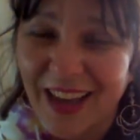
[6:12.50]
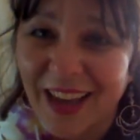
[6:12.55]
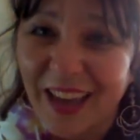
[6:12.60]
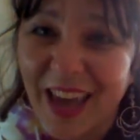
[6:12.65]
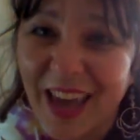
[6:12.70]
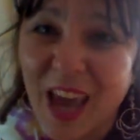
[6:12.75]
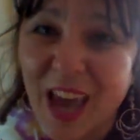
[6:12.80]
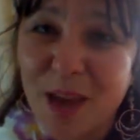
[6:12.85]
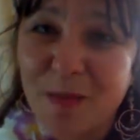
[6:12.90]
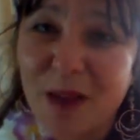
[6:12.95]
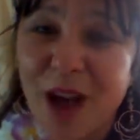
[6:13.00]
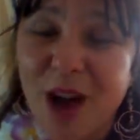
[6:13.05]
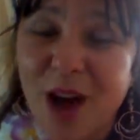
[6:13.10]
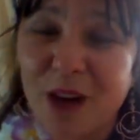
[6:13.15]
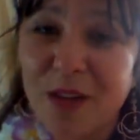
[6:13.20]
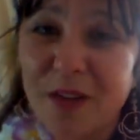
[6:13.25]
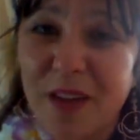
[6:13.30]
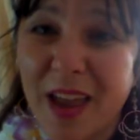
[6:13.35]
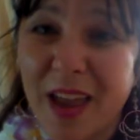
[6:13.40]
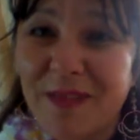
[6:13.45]
came out
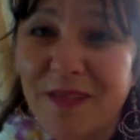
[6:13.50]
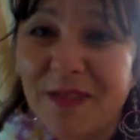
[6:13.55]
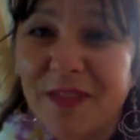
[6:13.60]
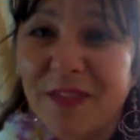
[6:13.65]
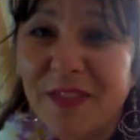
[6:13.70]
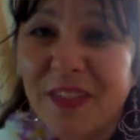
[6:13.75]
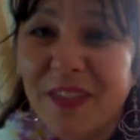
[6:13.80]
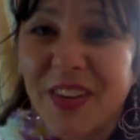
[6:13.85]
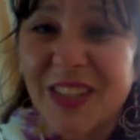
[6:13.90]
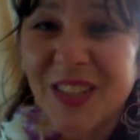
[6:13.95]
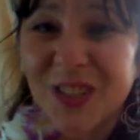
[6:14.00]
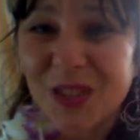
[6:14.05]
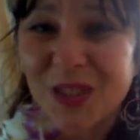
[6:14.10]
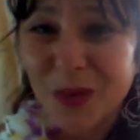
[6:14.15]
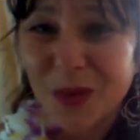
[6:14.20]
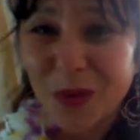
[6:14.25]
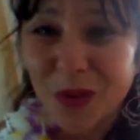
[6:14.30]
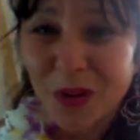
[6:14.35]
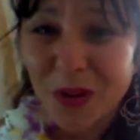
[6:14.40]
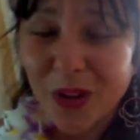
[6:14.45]
of a
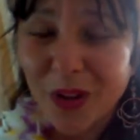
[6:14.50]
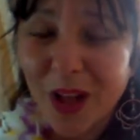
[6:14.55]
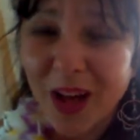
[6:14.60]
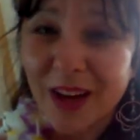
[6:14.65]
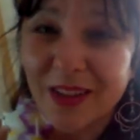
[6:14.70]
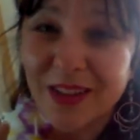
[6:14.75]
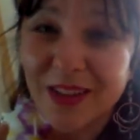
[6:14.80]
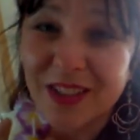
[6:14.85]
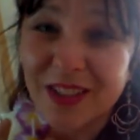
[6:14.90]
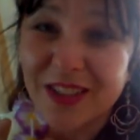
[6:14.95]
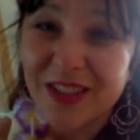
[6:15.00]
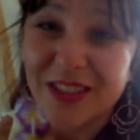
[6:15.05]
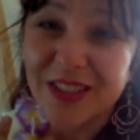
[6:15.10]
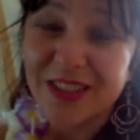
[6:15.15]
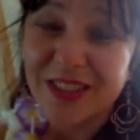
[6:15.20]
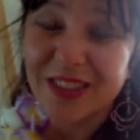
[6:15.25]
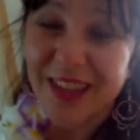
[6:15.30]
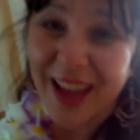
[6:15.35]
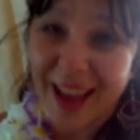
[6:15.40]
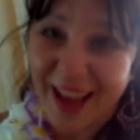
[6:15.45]
visceral
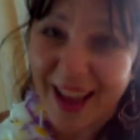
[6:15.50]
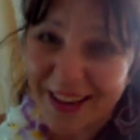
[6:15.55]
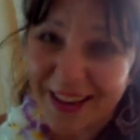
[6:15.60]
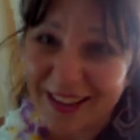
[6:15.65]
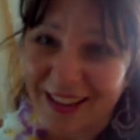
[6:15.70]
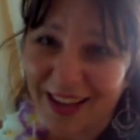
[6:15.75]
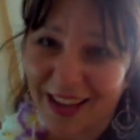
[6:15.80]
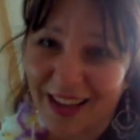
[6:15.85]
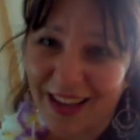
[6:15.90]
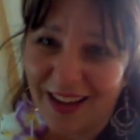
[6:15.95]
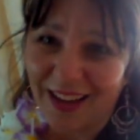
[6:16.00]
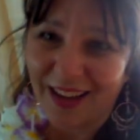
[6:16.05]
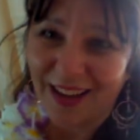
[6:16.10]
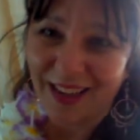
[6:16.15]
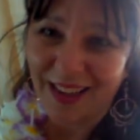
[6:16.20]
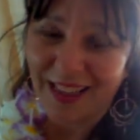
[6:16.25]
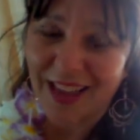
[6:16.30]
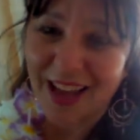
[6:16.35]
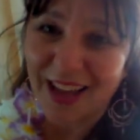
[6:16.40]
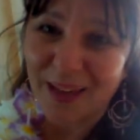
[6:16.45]
understanding
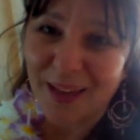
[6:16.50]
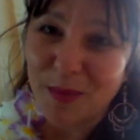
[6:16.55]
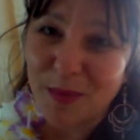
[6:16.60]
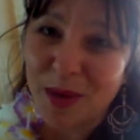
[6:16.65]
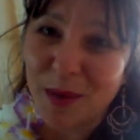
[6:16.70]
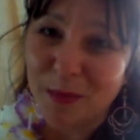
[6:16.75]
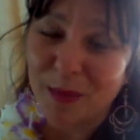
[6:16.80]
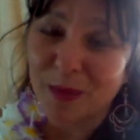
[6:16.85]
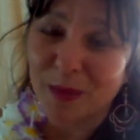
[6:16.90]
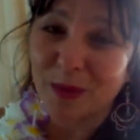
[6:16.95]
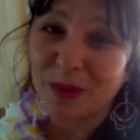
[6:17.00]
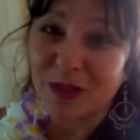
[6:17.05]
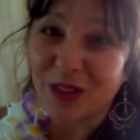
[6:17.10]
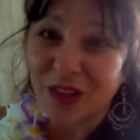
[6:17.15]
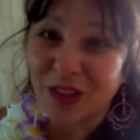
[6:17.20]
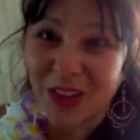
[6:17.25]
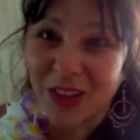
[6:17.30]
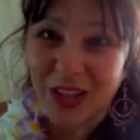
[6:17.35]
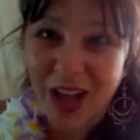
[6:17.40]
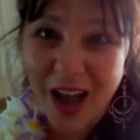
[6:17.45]
that people's
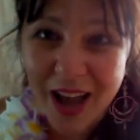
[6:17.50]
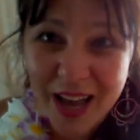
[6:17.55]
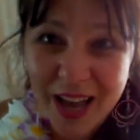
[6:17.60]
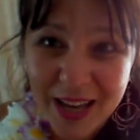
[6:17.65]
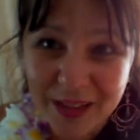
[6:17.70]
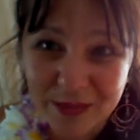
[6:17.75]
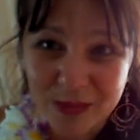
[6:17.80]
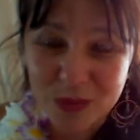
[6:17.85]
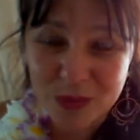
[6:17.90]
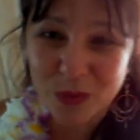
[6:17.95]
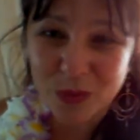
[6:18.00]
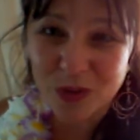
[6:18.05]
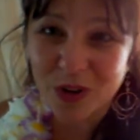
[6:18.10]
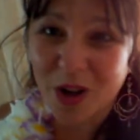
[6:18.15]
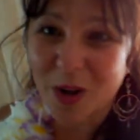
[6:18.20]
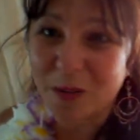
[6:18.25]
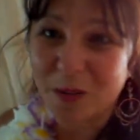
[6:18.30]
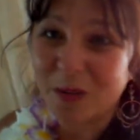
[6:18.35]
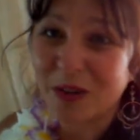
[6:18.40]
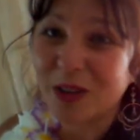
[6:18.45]
lives were
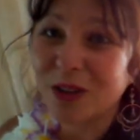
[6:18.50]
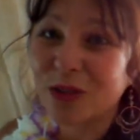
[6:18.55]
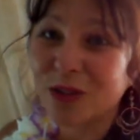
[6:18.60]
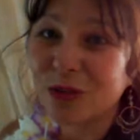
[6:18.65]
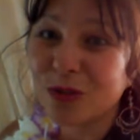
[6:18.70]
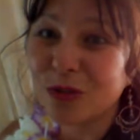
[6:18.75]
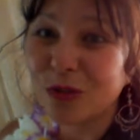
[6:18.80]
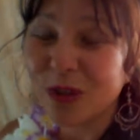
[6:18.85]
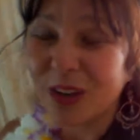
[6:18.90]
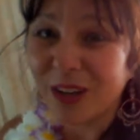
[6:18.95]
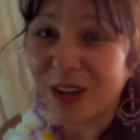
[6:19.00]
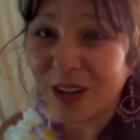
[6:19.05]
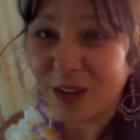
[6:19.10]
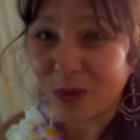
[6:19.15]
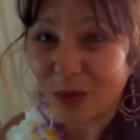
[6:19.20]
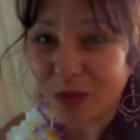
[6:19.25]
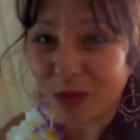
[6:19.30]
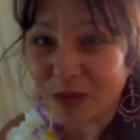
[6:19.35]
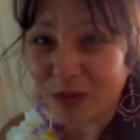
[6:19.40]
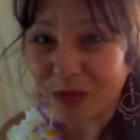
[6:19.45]
not being treated
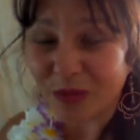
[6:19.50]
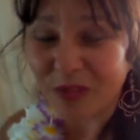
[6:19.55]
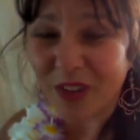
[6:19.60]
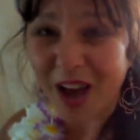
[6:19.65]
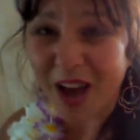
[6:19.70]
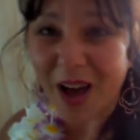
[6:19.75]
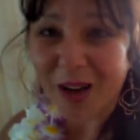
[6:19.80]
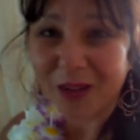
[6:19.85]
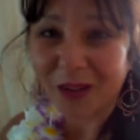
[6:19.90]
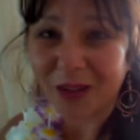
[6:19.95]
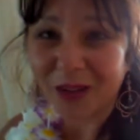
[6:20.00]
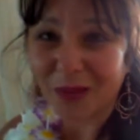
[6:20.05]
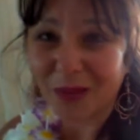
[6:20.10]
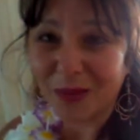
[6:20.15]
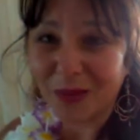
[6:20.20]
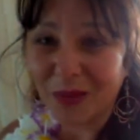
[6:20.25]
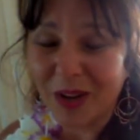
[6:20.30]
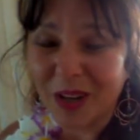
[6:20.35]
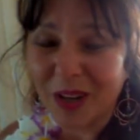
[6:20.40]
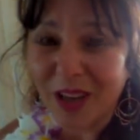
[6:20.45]
with
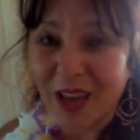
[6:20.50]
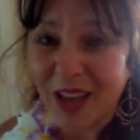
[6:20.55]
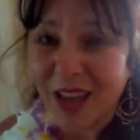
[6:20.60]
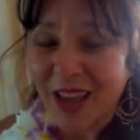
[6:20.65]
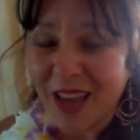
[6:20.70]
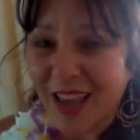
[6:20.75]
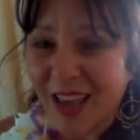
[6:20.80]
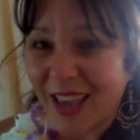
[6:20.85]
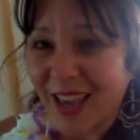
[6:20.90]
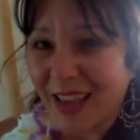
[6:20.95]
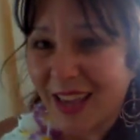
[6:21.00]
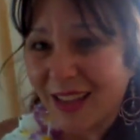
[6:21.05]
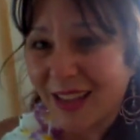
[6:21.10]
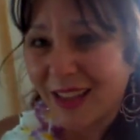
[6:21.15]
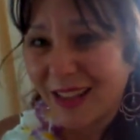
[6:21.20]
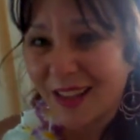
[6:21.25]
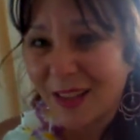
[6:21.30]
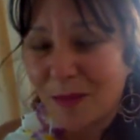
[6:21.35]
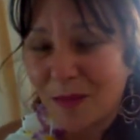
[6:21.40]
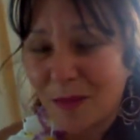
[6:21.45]
value
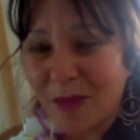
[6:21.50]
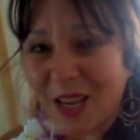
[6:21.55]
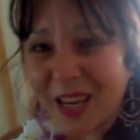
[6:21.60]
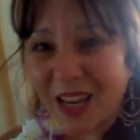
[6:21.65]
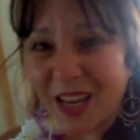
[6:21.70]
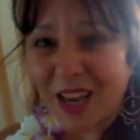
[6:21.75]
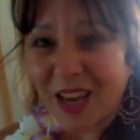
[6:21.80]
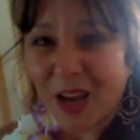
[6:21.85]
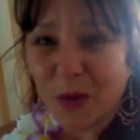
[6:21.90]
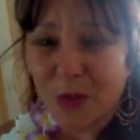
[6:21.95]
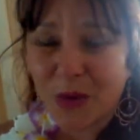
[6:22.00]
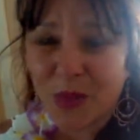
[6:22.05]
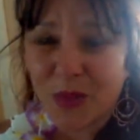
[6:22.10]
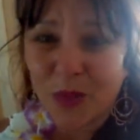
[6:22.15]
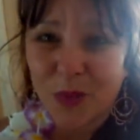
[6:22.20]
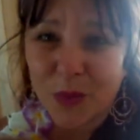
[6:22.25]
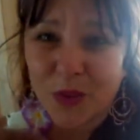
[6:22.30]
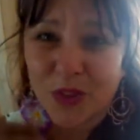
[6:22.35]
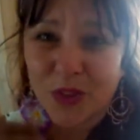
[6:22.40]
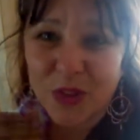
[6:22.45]
in the media, with,
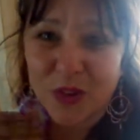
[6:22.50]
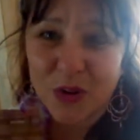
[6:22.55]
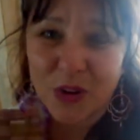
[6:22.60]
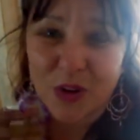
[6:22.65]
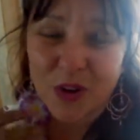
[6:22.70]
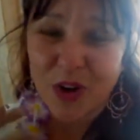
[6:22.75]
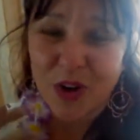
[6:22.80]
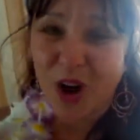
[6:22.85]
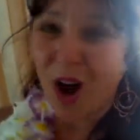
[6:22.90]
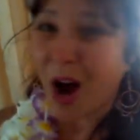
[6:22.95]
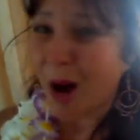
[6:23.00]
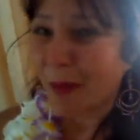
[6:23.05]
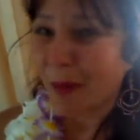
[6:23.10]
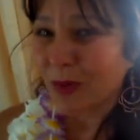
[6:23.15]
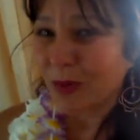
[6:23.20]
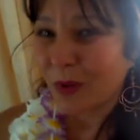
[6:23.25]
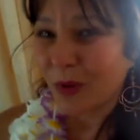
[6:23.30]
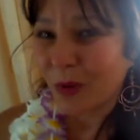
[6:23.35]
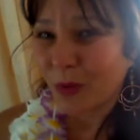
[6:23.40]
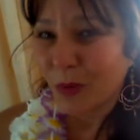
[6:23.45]
with the
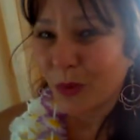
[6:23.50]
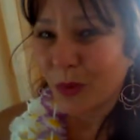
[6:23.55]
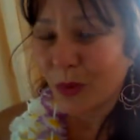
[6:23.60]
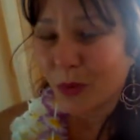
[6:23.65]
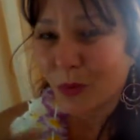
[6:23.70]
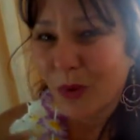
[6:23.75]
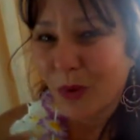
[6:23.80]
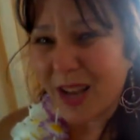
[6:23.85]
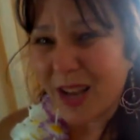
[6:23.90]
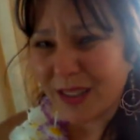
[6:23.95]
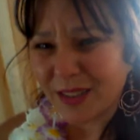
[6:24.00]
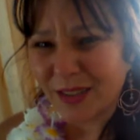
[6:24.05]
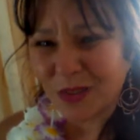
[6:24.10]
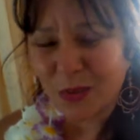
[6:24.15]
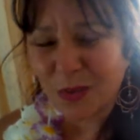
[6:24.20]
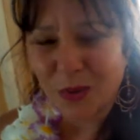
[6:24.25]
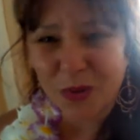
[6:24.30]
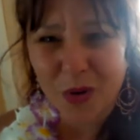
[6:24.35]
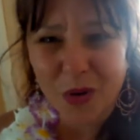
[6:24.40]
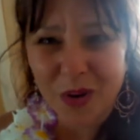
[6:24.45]
cops, with, with arrests,
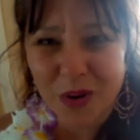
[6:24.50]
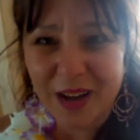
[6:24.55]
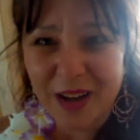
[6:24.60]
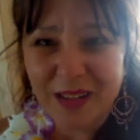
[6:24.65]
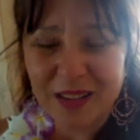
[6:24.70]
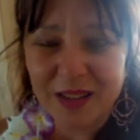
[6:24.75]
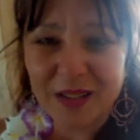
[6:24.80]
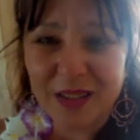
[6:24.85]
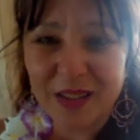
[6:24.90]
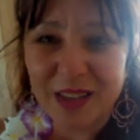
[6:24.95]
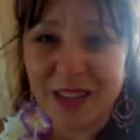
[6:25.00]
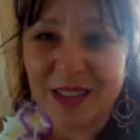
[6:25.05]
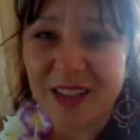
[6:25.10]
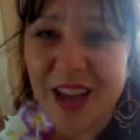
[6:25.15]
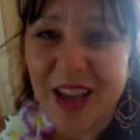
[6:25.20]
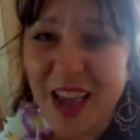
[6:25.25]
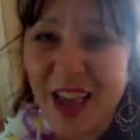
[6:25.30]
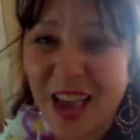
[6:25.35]
with all kinds of things.